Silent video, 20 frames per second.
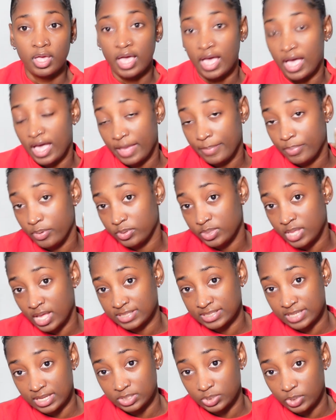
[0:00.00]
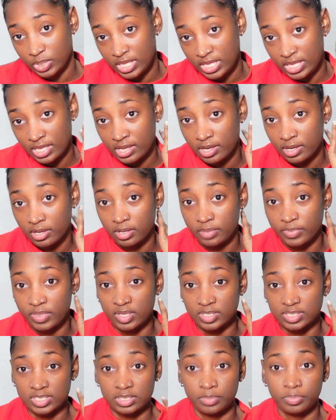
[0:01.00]
I put that tattoo here
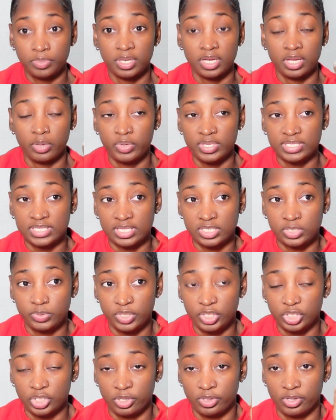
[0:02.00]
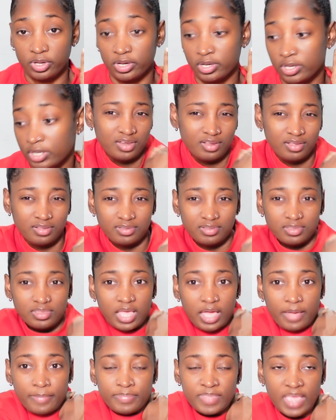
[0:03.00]
because it's something that we say to each other. You know,
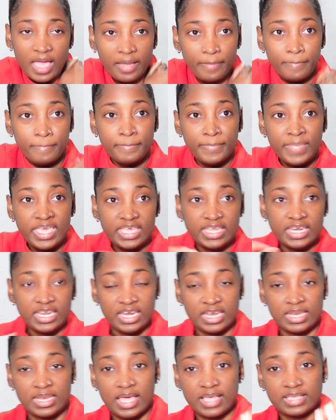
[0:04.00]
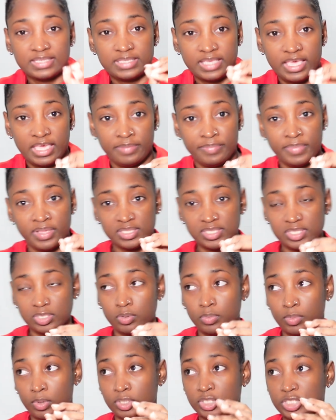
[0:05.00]
that meaning and that saying meant so
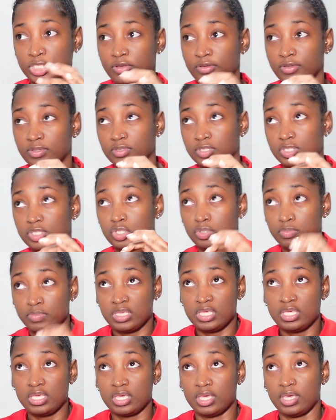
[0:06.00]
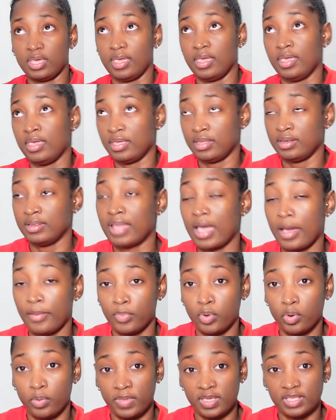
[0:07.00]
much to me in that
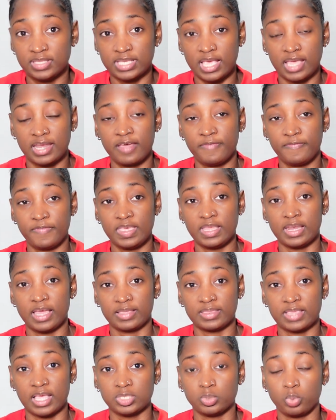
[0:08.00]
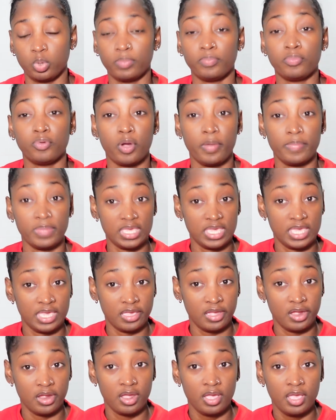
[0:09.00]
moment, and I feel like that's what brought me
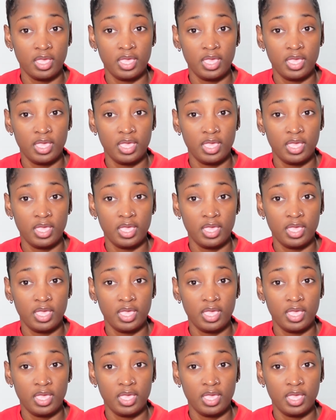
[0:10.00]
here